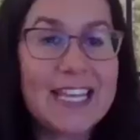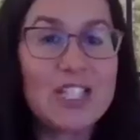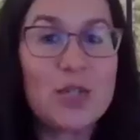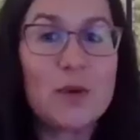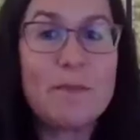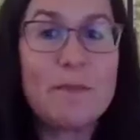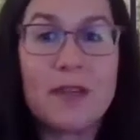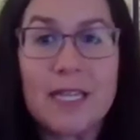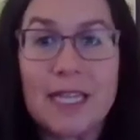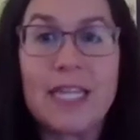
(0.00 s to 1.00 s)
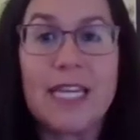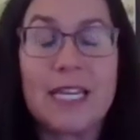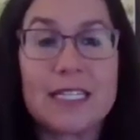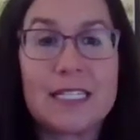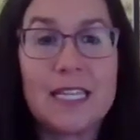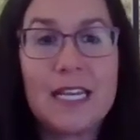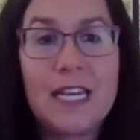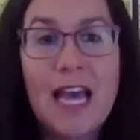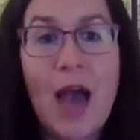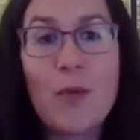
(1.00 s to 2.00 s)
yes to a million things.
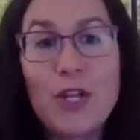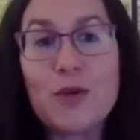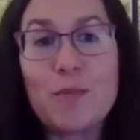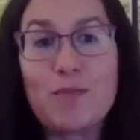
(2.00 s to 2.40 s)
And when you